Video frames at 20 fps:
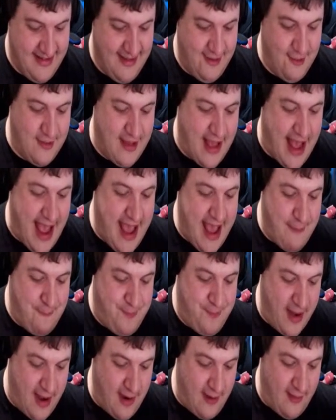I
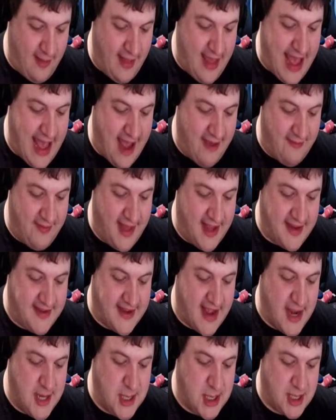barely have the
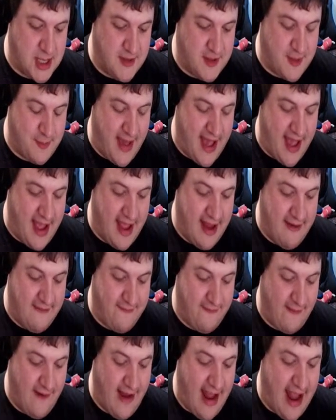attention span
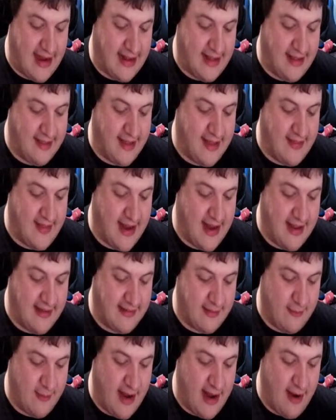for anything that
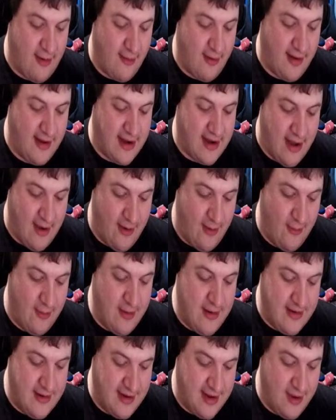isn't what I already know.
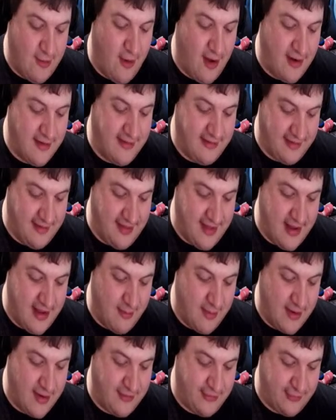Do you honestly think I'm
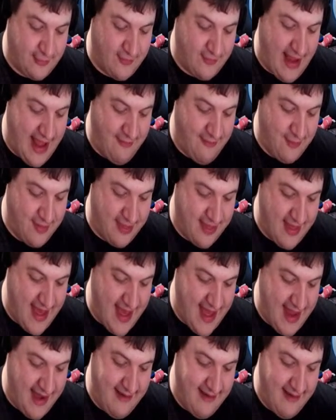gonna survive with that?